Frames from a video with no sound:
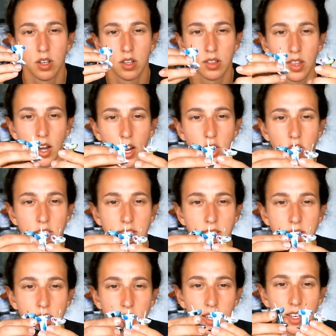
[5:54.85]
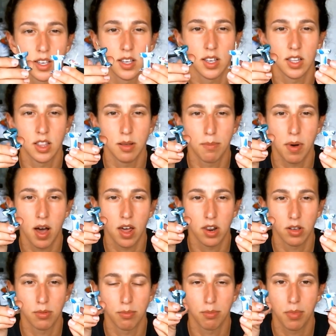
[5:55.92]
that I just stick in the
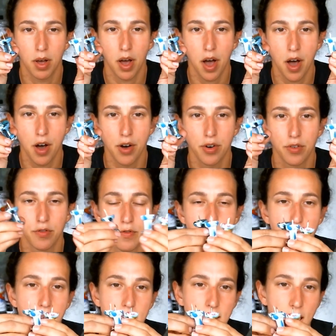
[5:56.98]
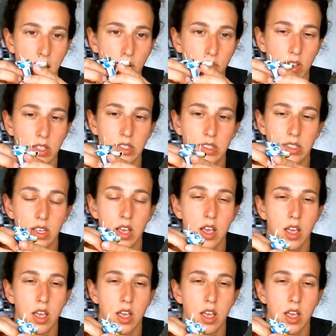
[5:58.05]
bottom of my canvas,